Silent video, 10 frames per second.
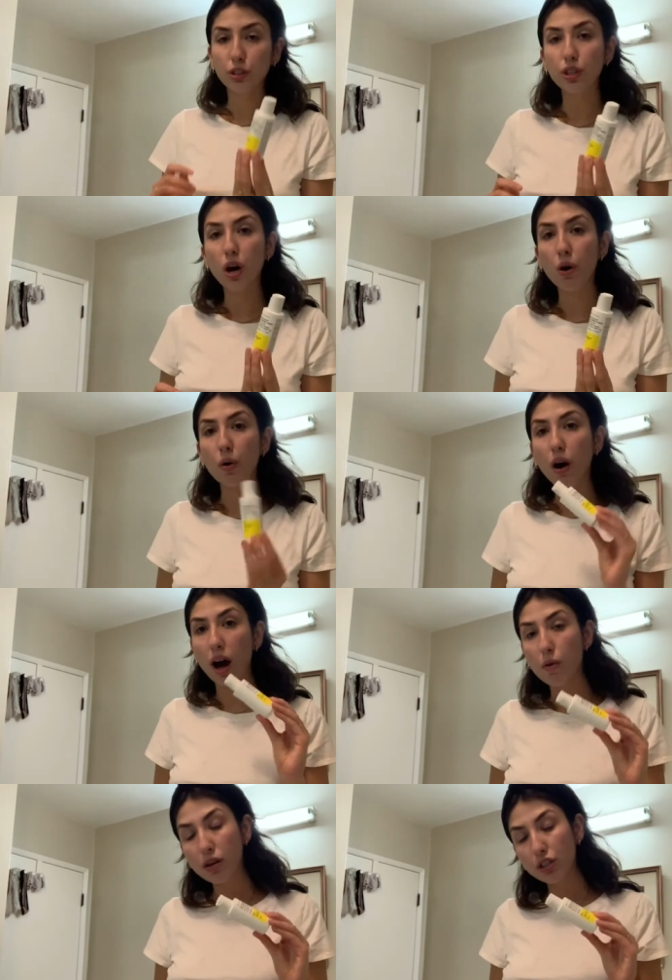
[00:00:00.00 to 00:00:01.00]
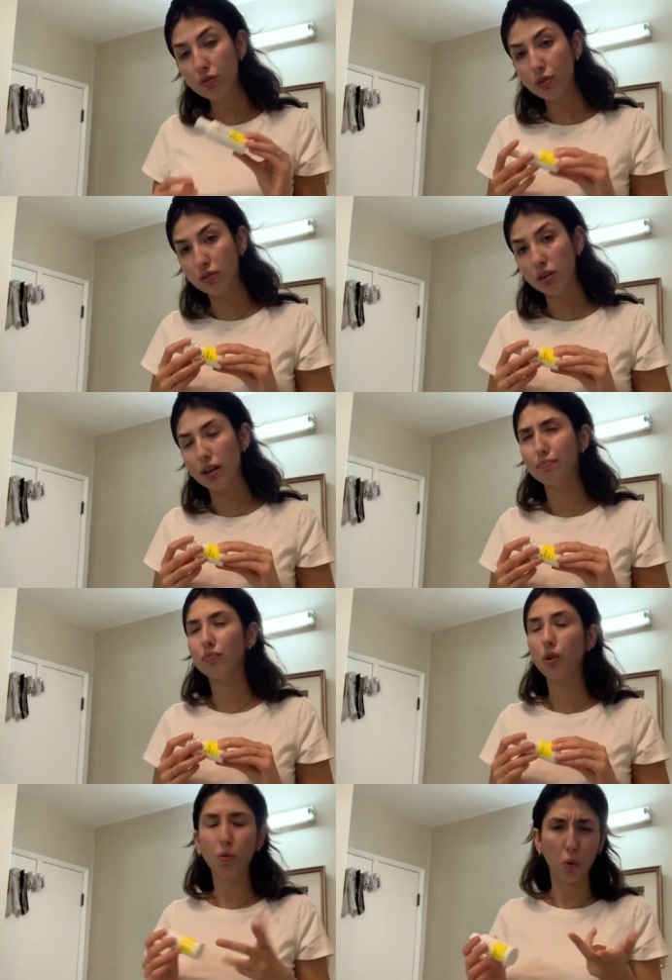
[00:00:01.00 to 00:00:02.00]
So I went to an
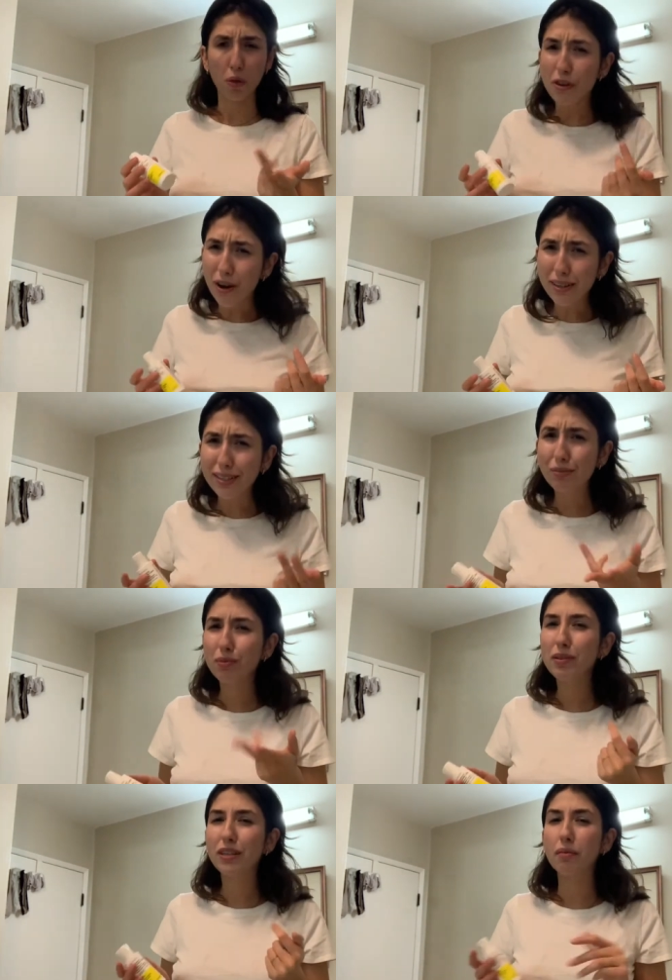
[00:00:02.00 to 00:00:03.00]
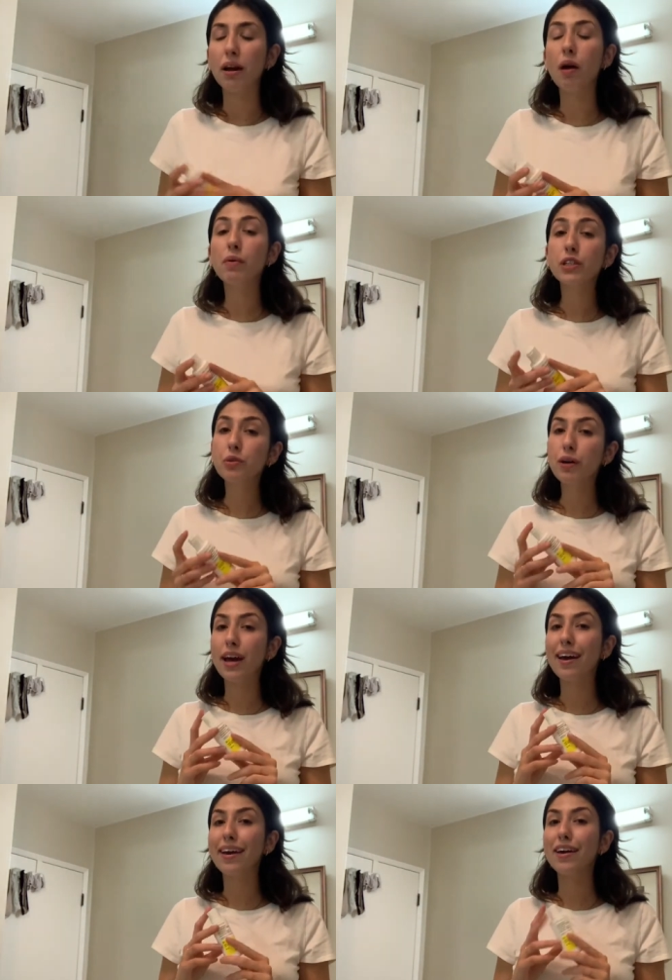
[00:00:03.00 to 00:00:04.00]
orthodontist. What am I talking about? I went to
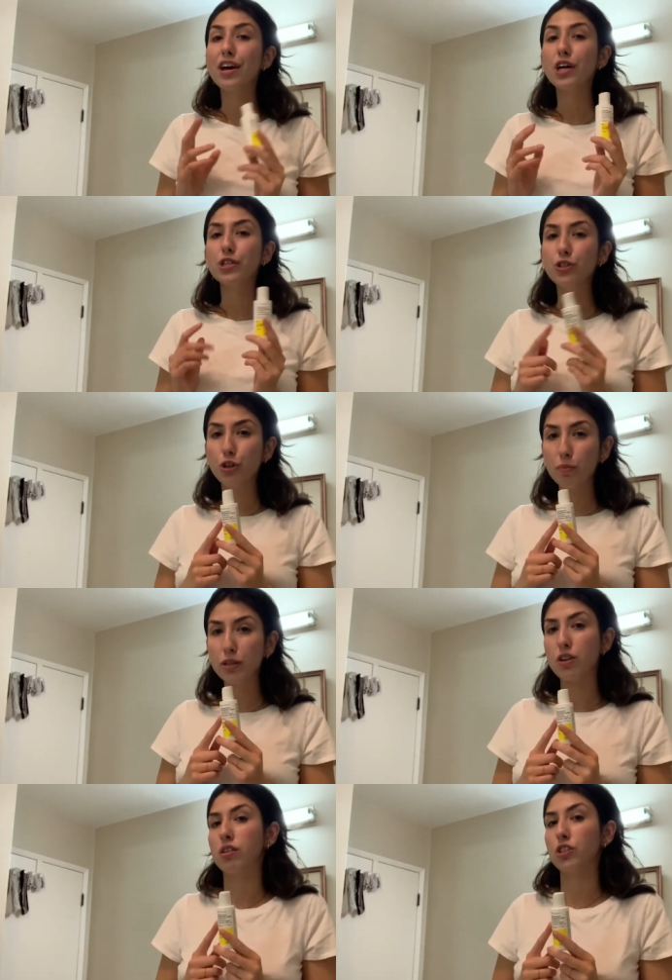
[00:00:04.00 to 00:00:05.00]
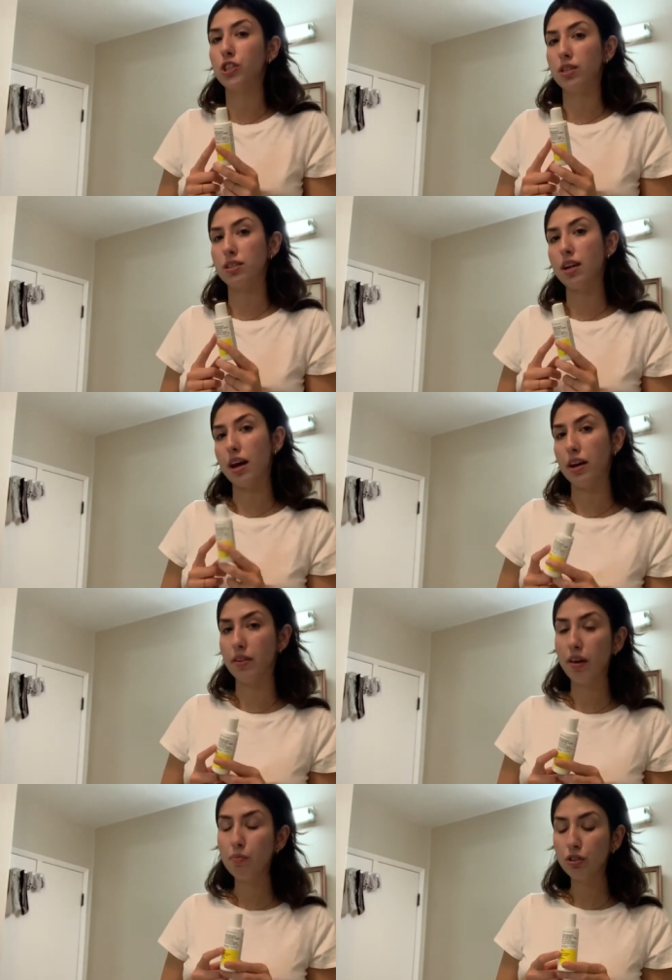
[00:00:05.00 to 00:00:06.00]
a dermatologist, and
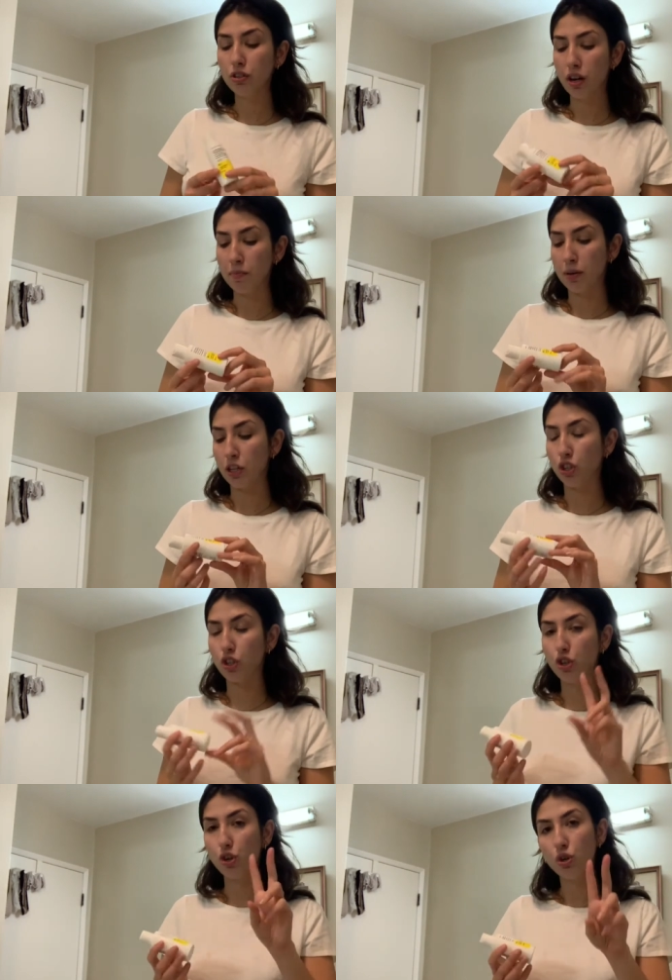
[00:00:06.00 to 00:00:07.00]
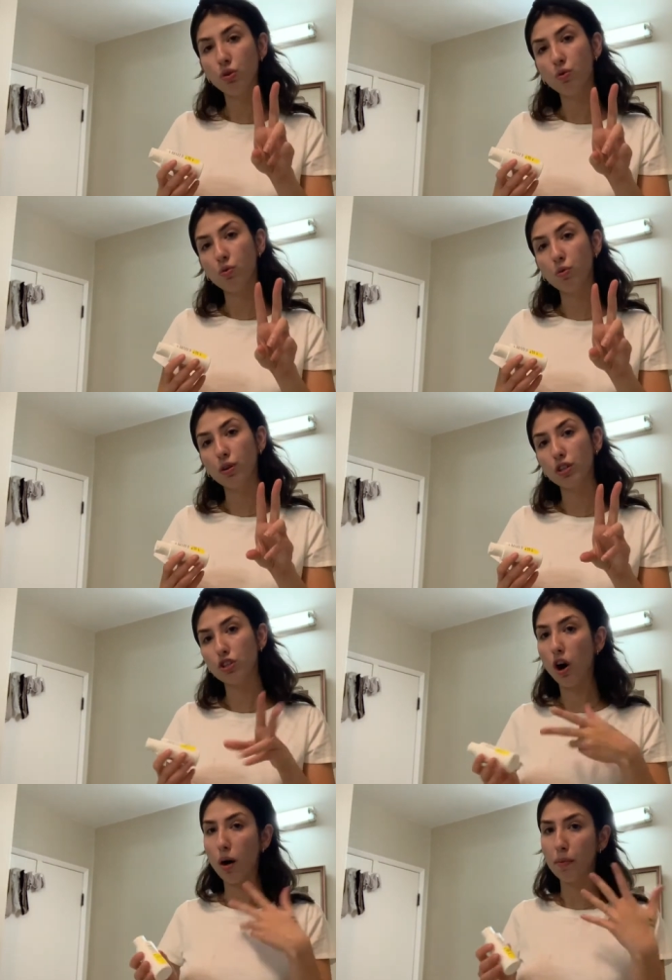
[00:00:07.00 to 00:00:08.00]
they prescribed me 2
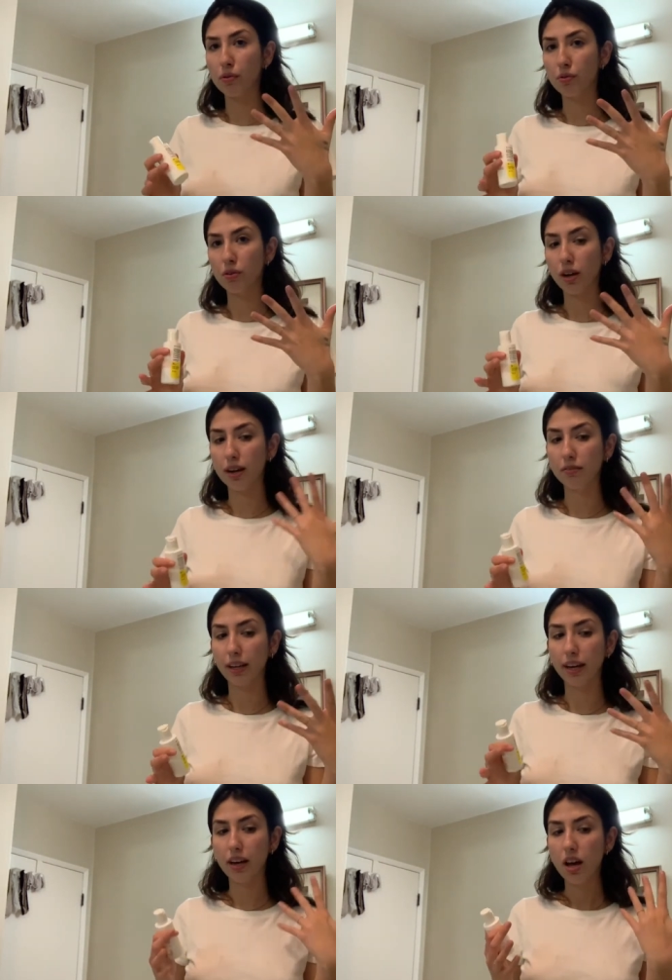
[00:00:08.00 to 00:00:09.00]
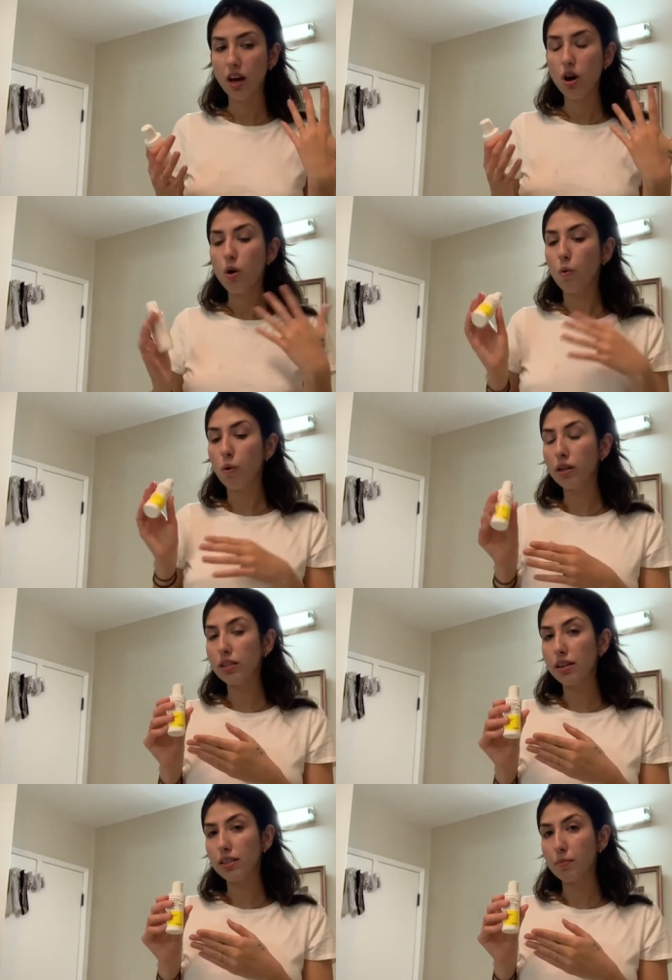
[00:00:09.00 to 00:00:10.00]
topical, kind of like, one is
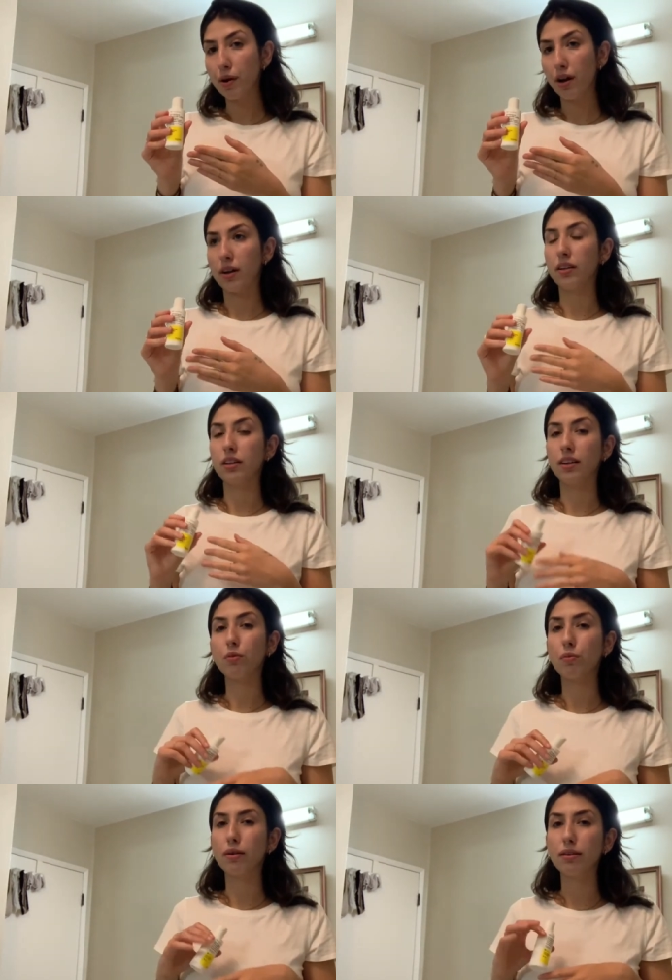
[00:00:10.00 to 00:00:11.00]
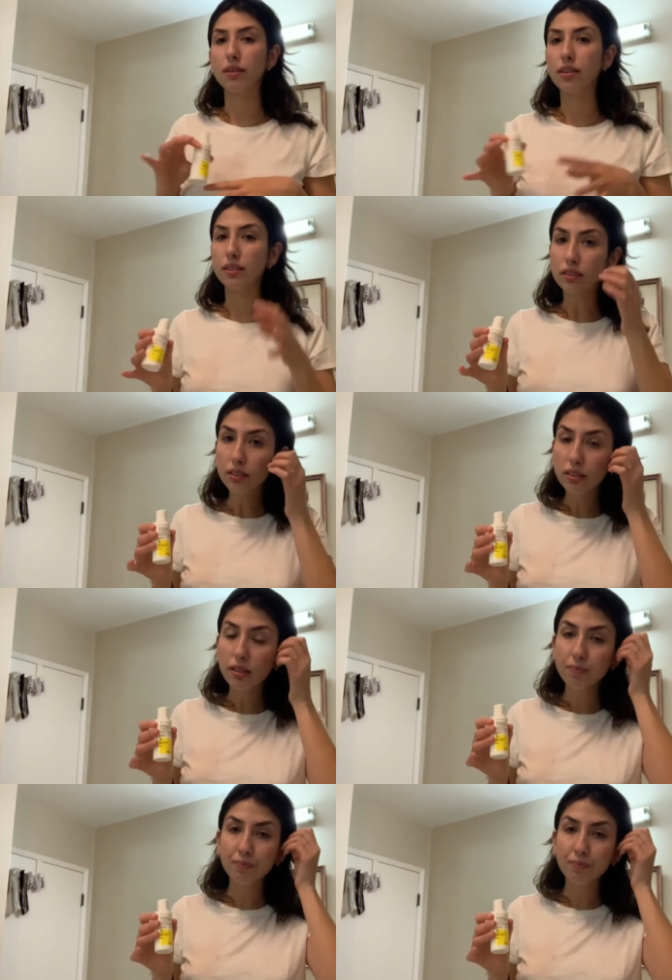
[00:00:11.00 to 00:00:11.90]
an antibiotic and the other one is